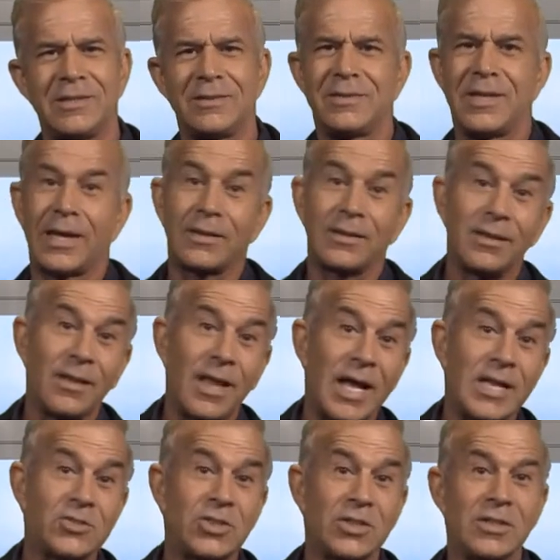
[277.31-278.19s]

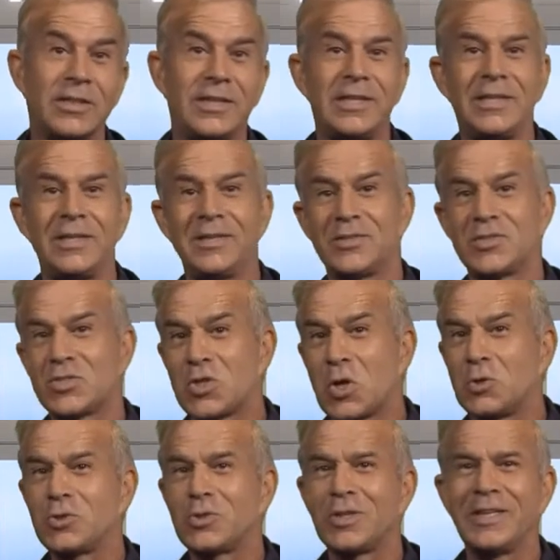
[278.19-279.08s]
technologically,
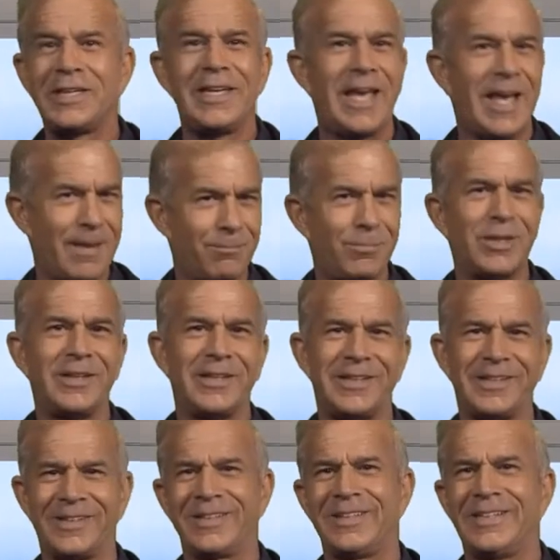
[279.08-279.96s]
socially, and
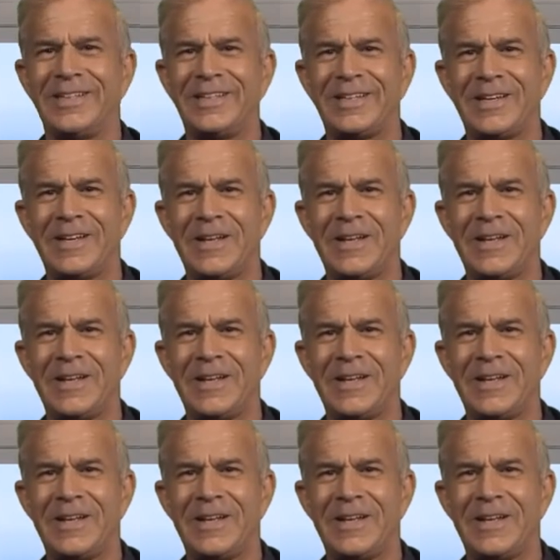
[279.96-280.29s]
politically.